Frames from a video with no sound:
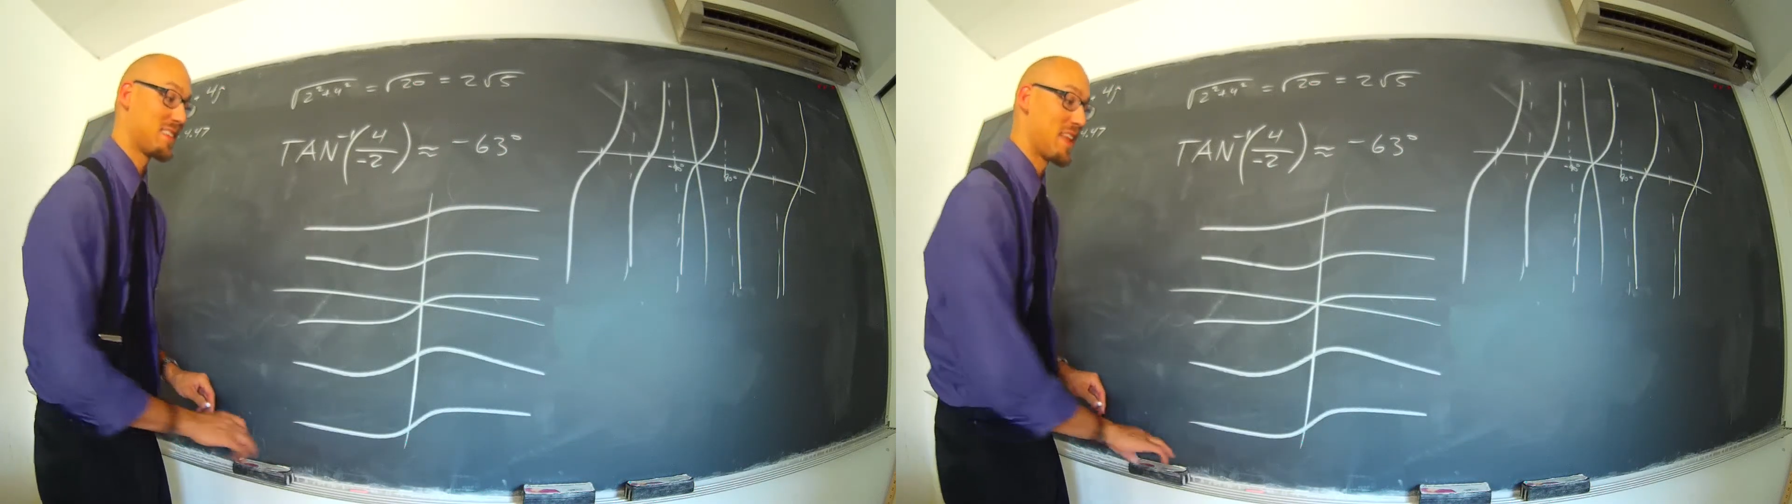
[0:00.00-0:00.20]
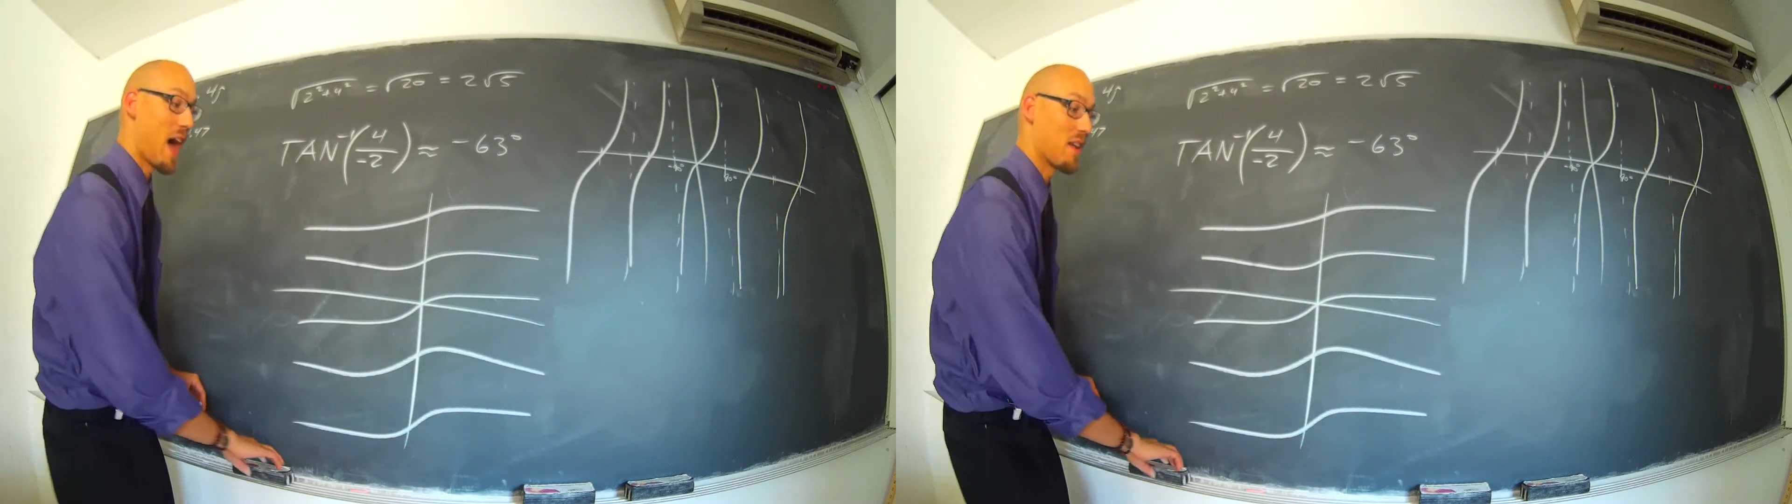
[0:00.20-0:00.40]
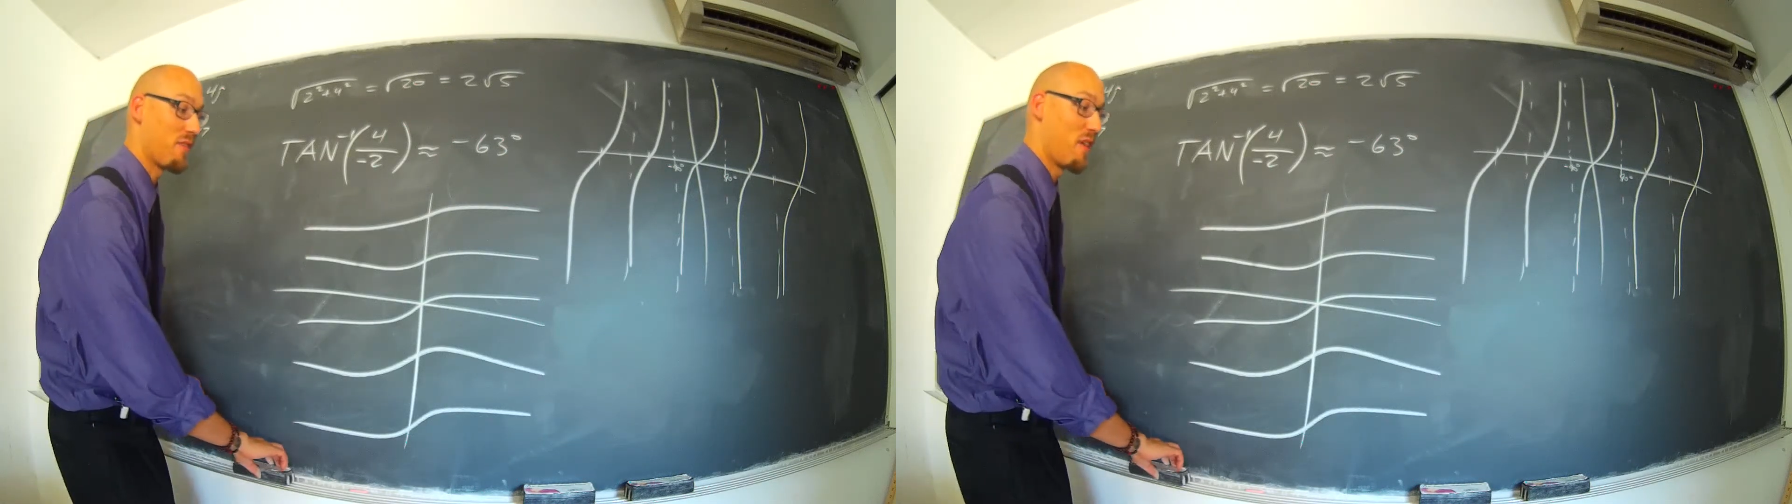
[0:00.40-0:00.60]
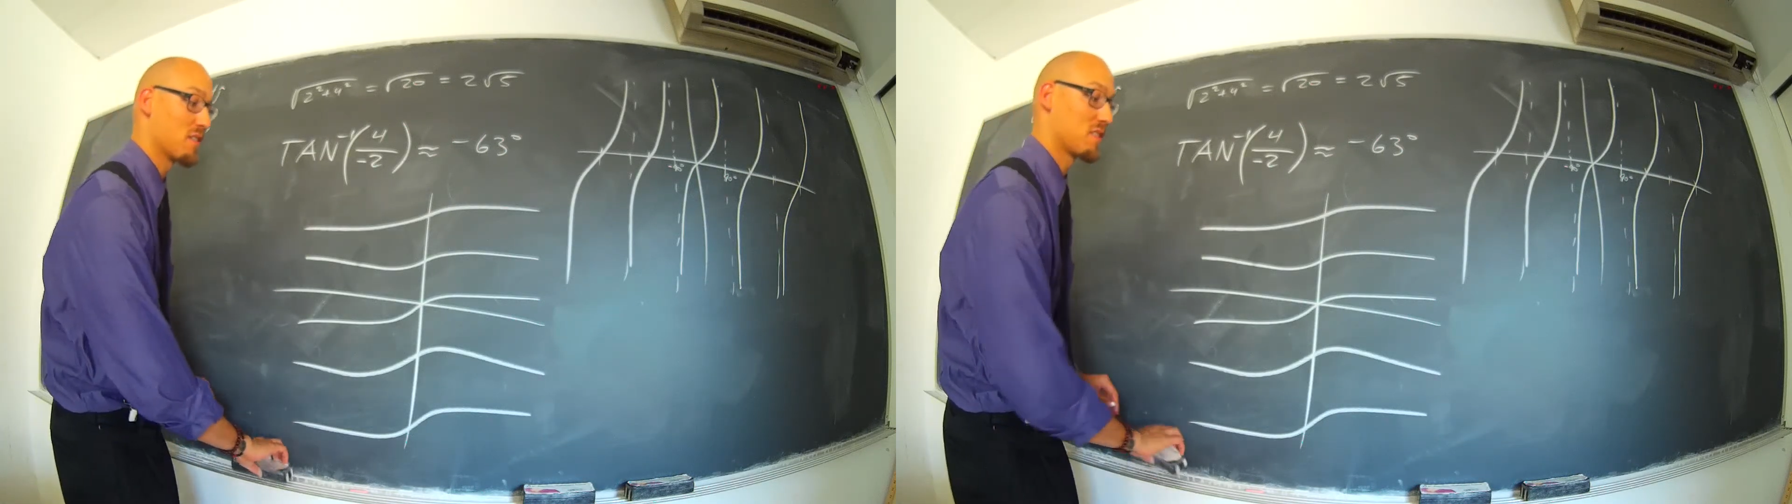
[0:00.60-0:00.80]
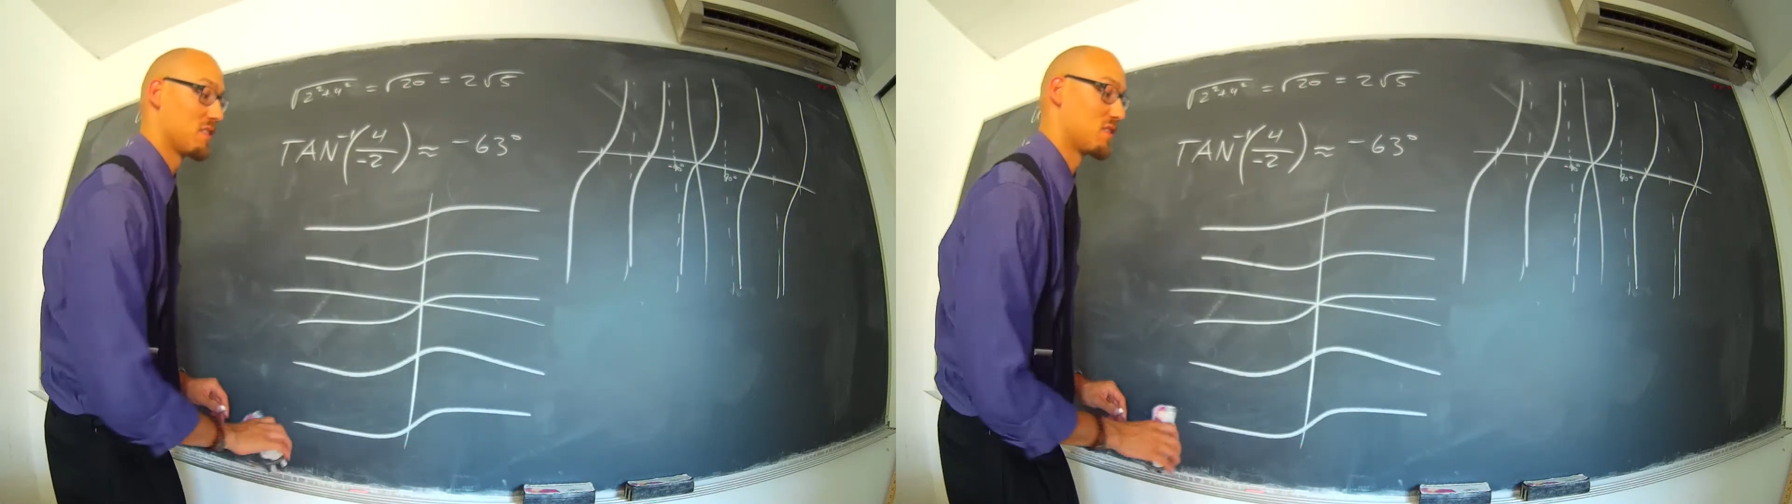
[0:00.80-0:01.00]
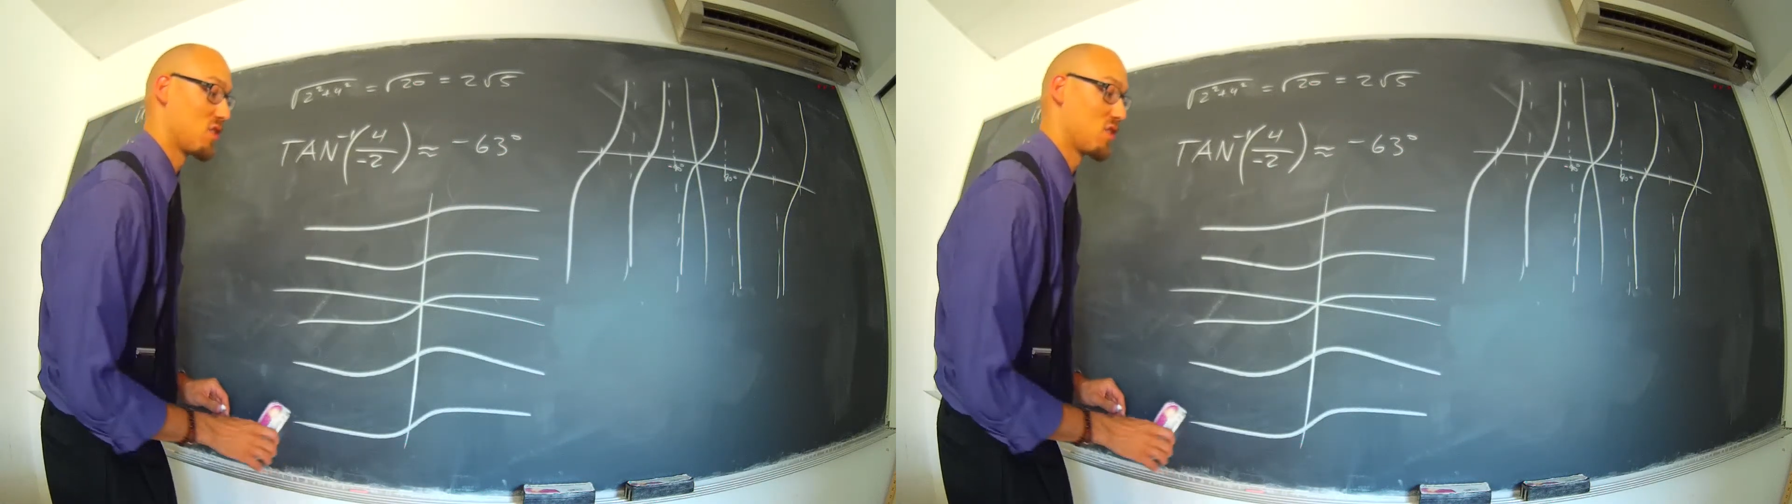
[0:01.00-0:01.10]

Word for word: is not a function.